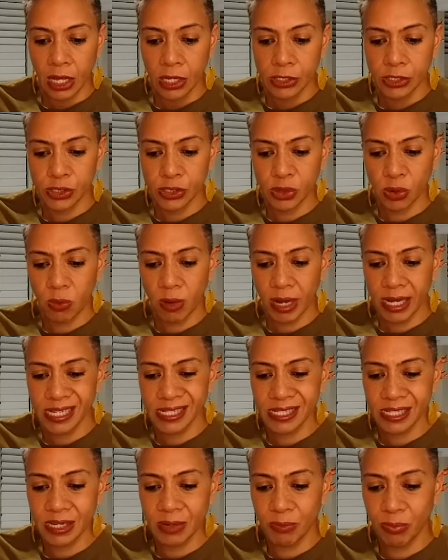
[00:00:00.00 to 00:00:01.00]
So why
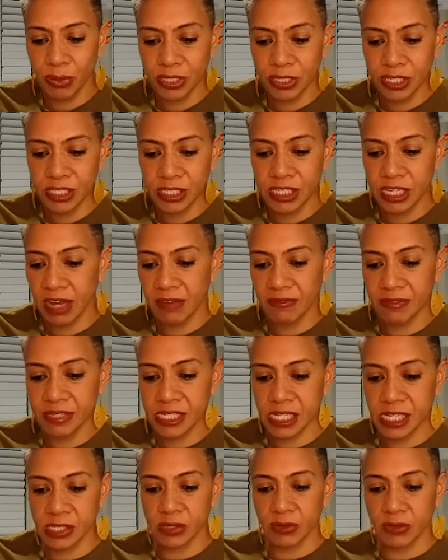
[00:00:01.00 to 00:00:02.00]
is it important to have a
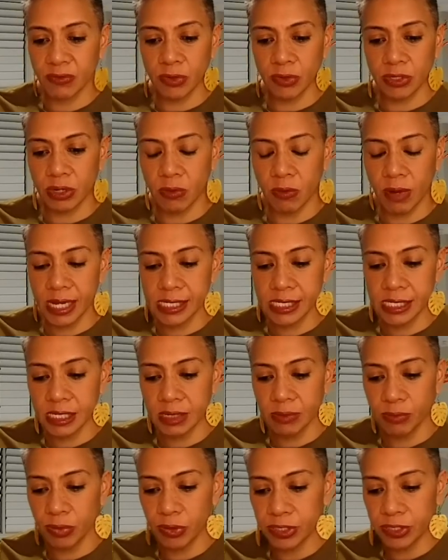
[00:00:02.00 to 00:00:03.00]
sense of order? Why is it
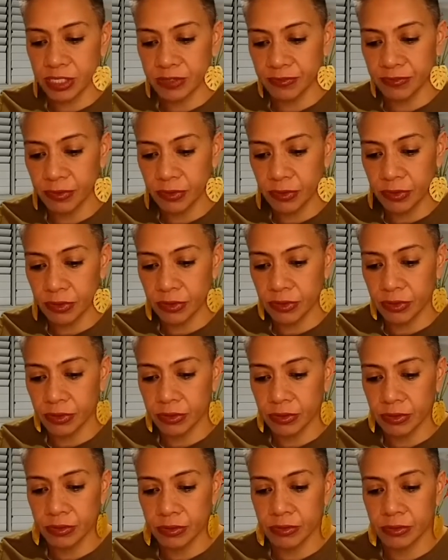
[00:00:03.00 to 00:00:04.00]
important for
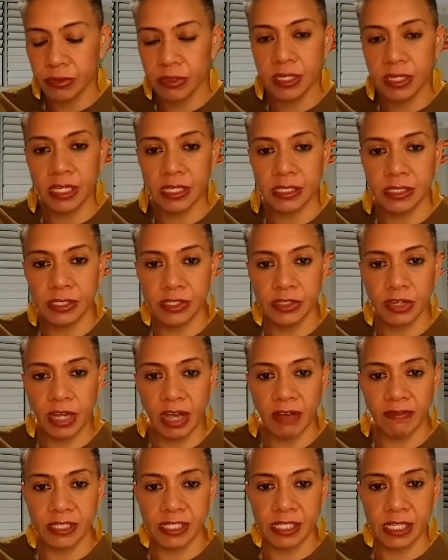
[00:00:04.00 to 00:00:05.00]
kids to
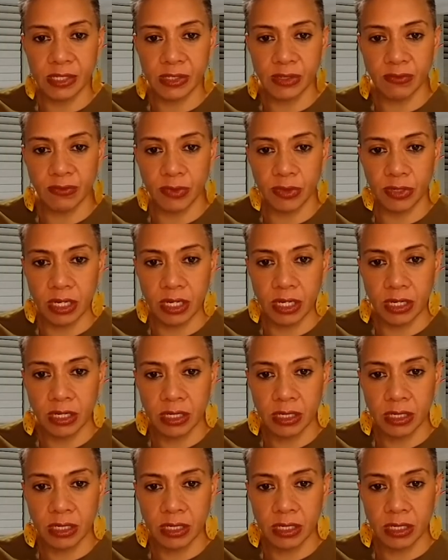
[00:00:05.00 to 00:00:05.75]
have a sense of order?